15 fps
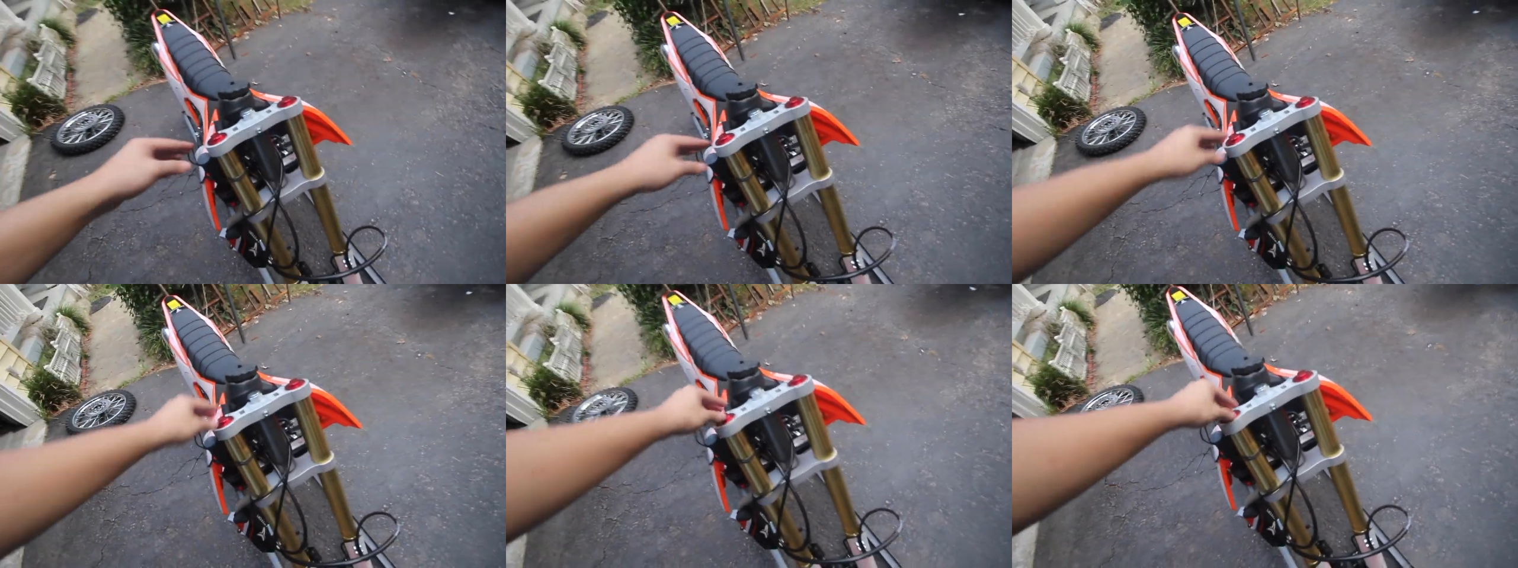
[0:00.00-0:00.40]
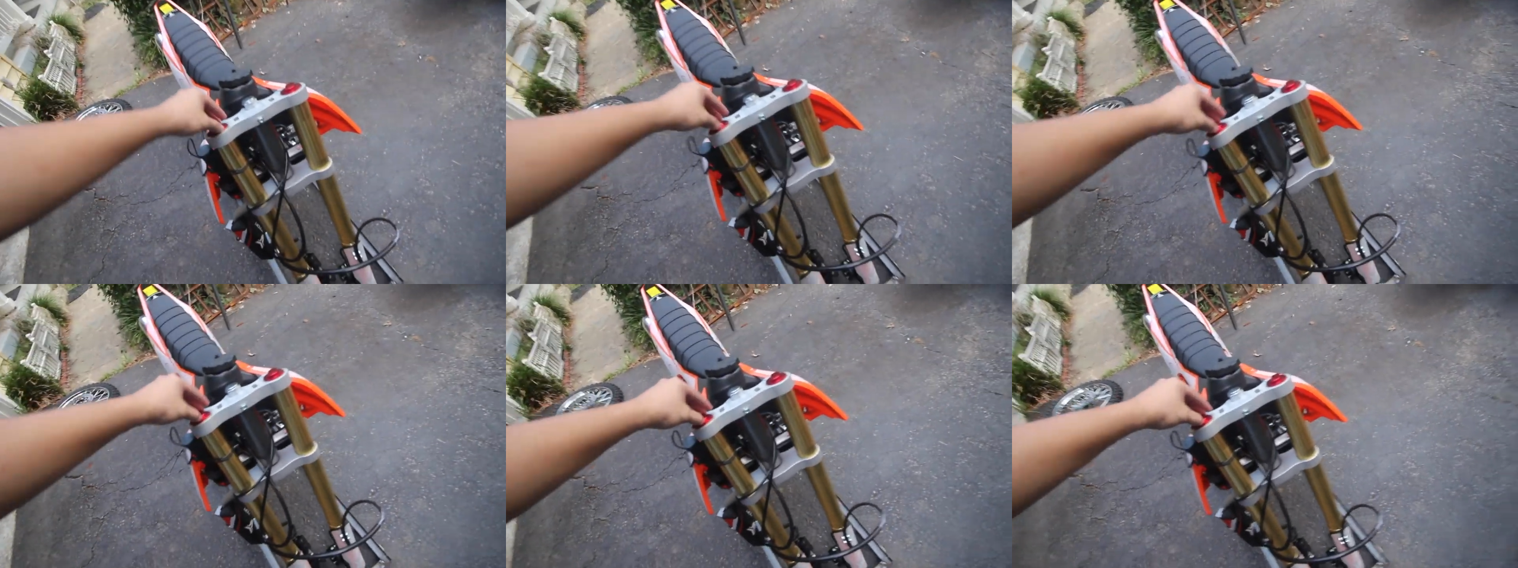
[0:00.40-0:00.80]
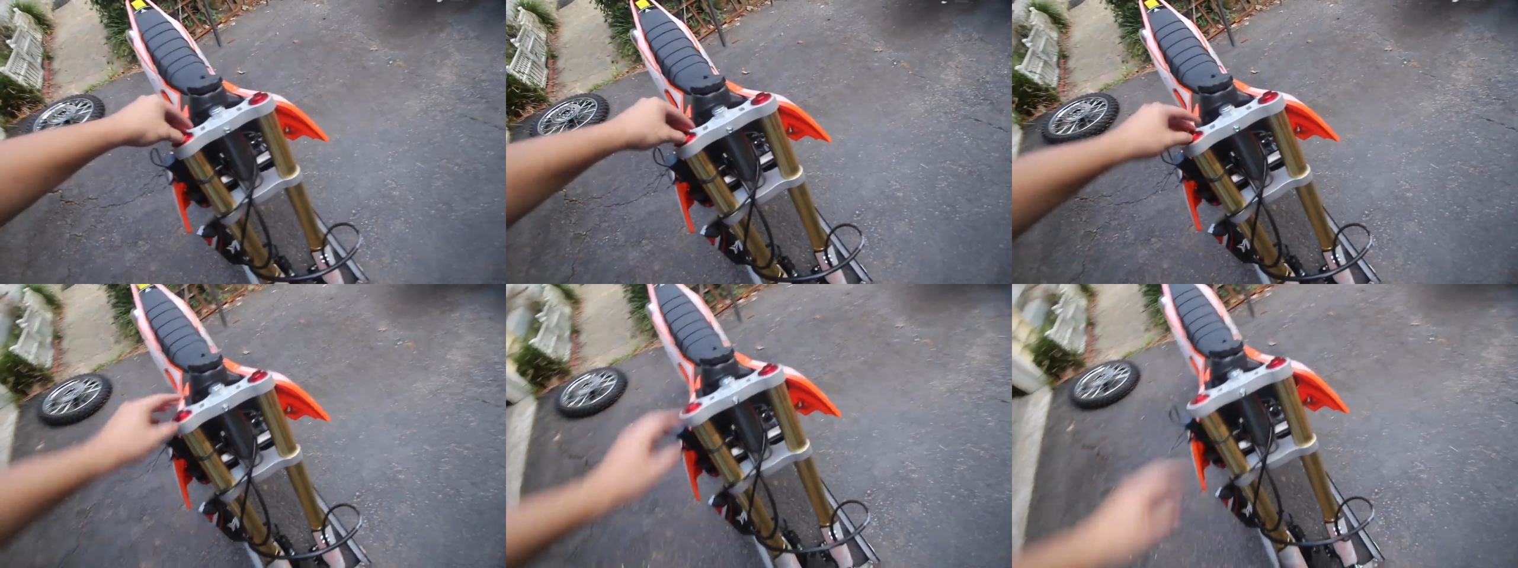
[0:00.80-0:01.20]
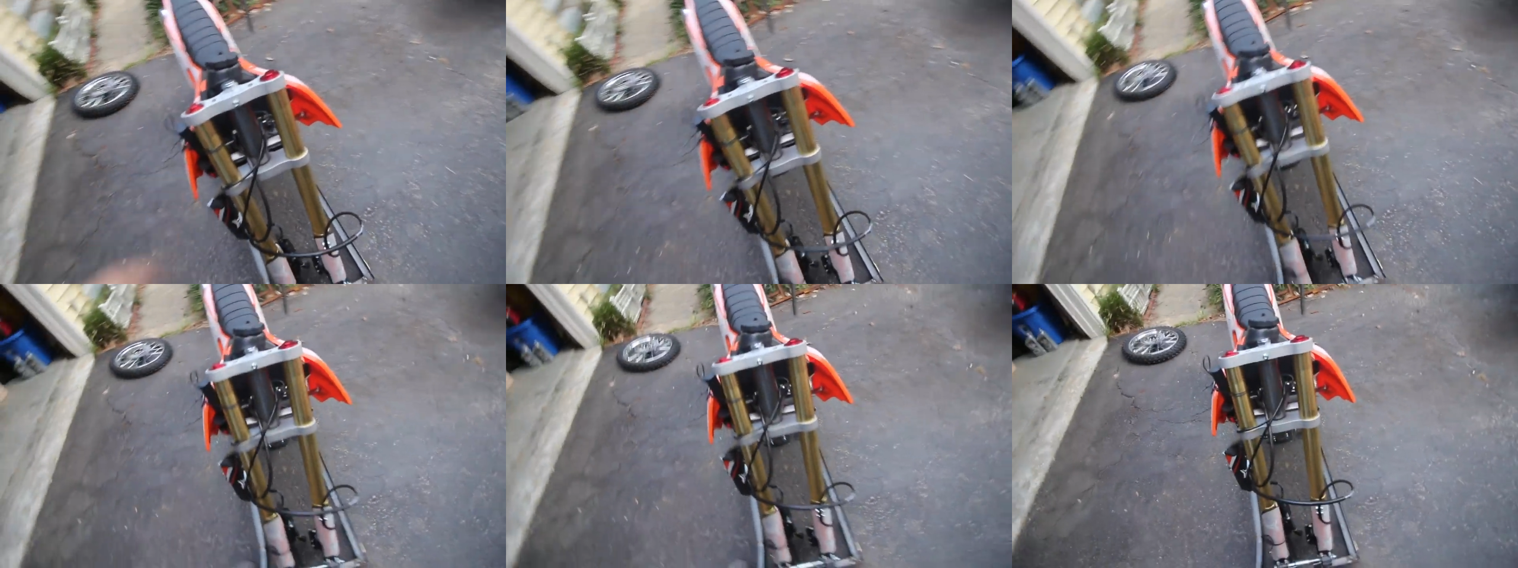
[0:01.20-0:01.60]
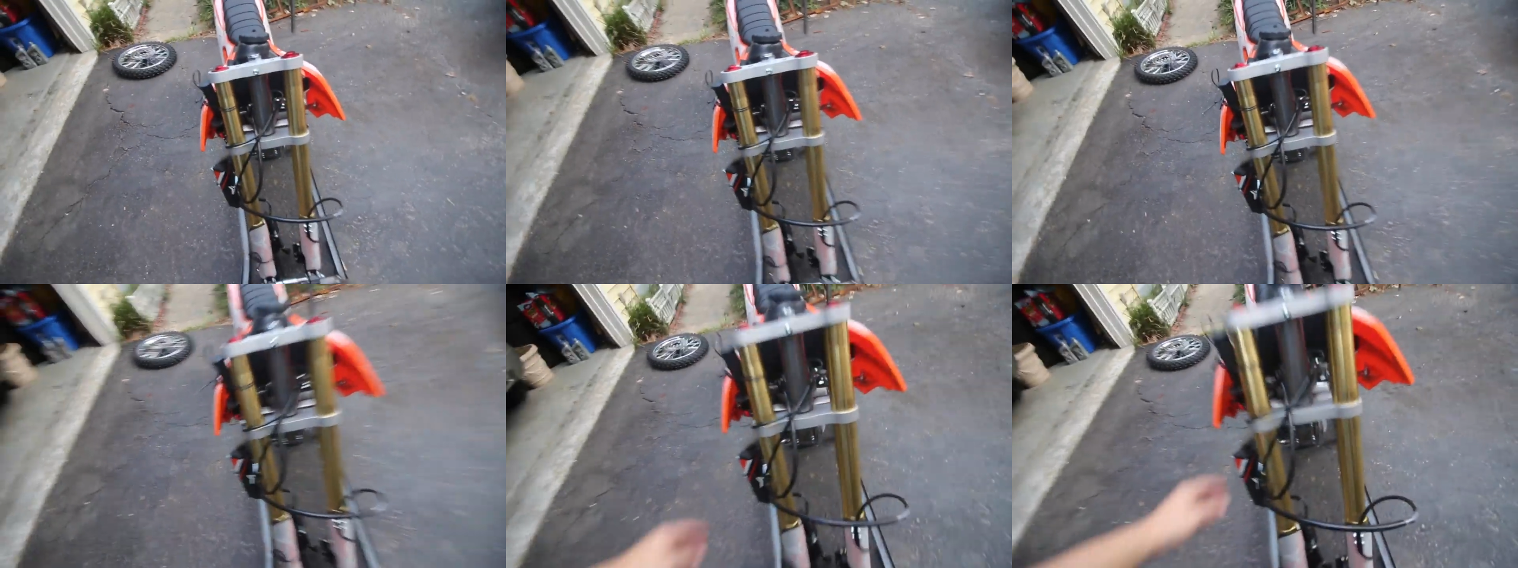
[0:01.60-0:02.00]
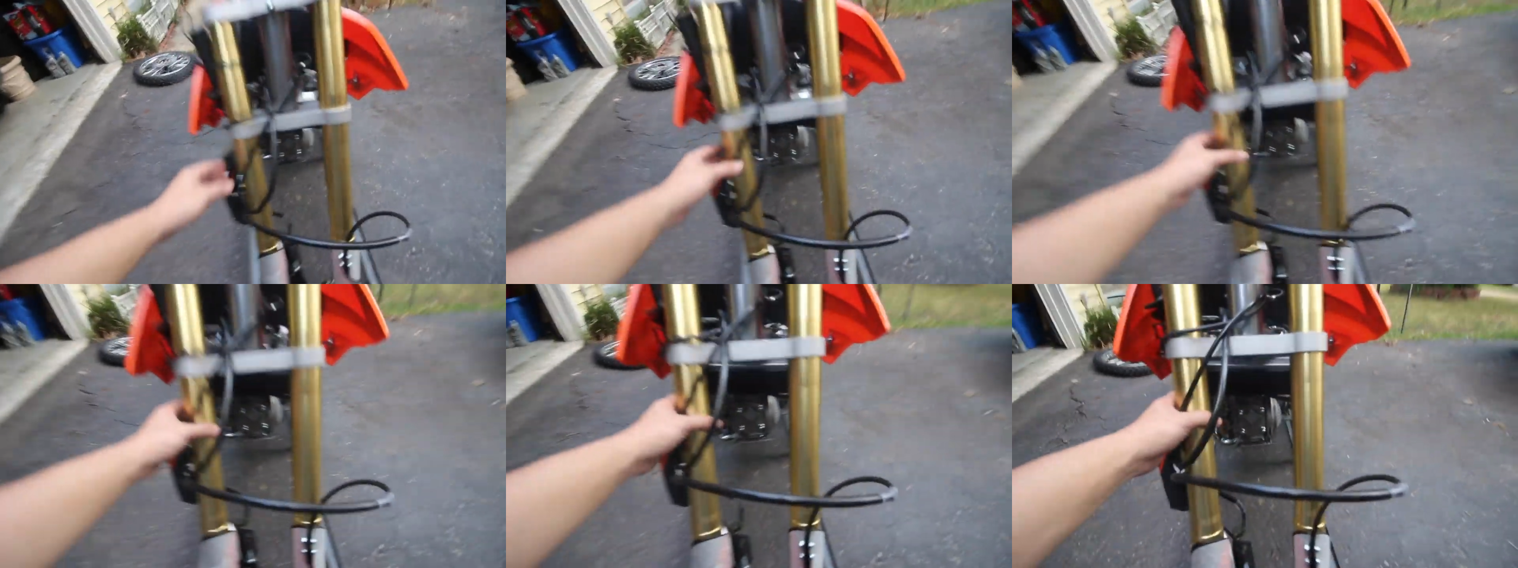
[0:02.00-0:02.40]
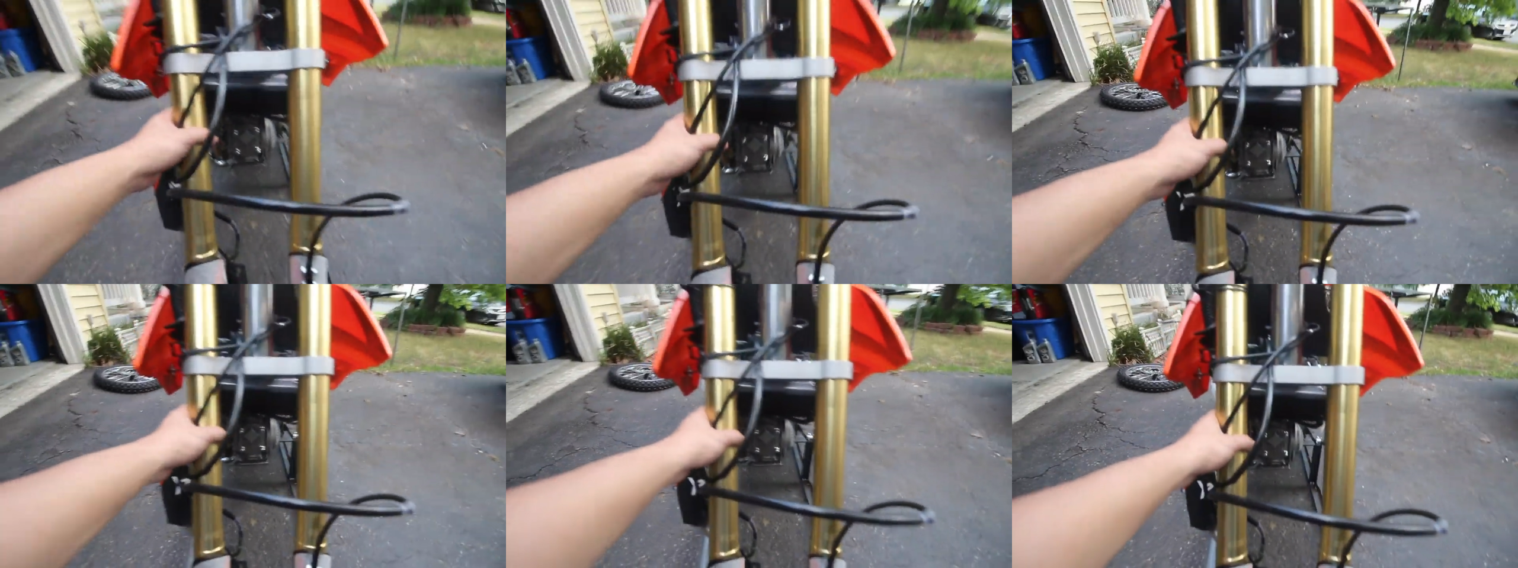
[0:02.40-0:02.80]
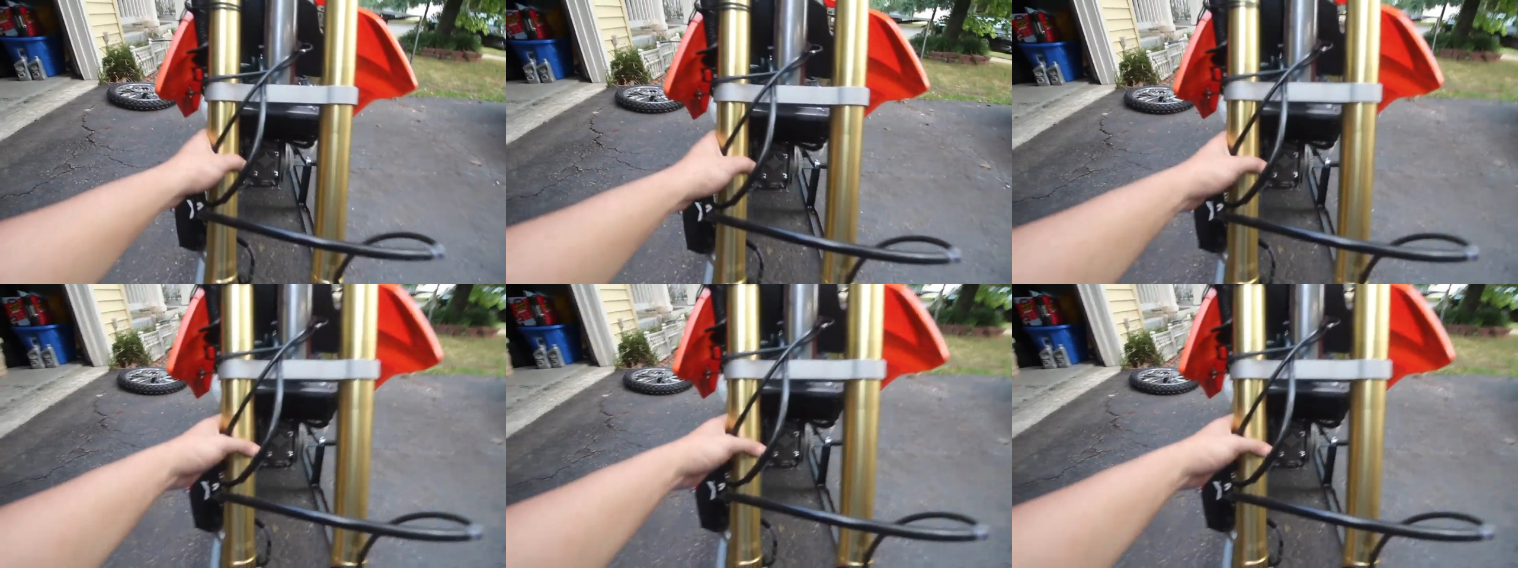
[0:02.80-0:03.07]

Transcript: (no speaker visible)